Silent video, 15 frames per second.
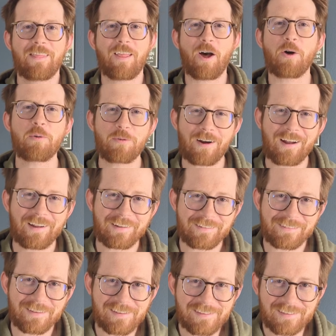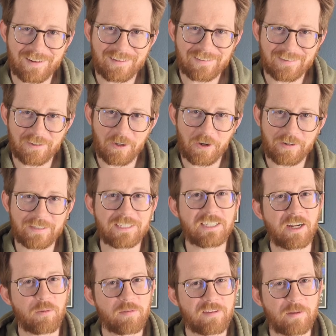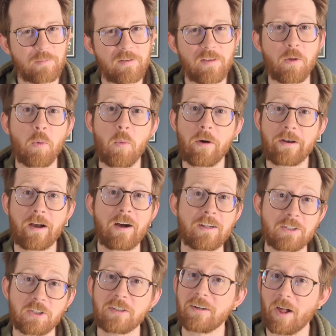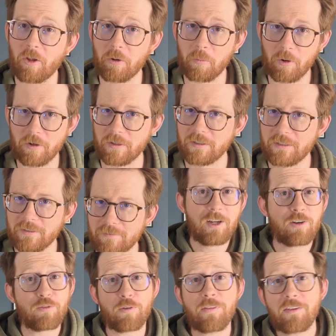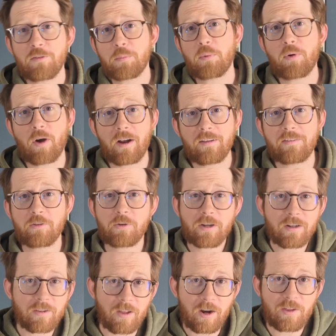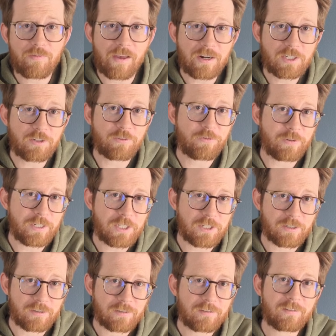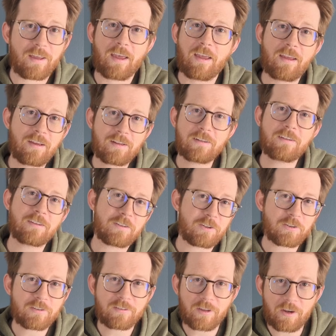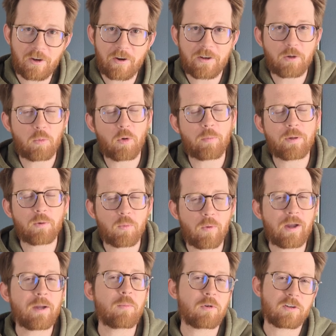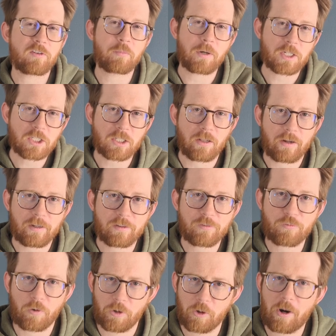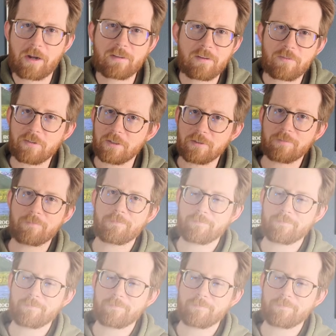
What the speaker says: Alright, this next sun hoodie jumps up to the $100 mark. For this price, you get a lot of extra features, and your sun hoodie will be way more specialized for your activity.